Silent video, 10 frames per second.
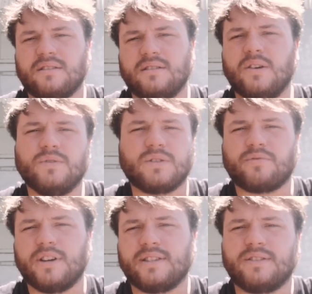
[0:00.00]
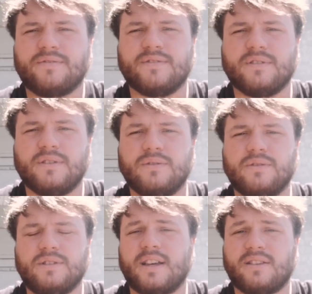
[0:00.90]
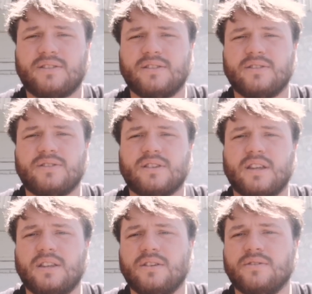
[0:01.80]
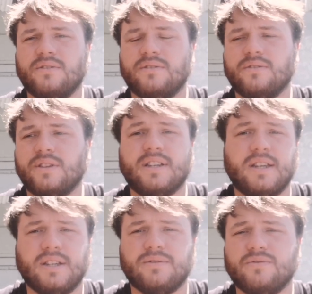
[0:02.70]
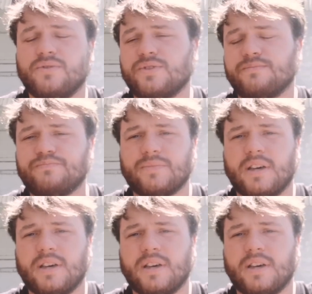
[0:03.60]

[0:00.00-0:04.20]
lowers the prices for your testers and your needles,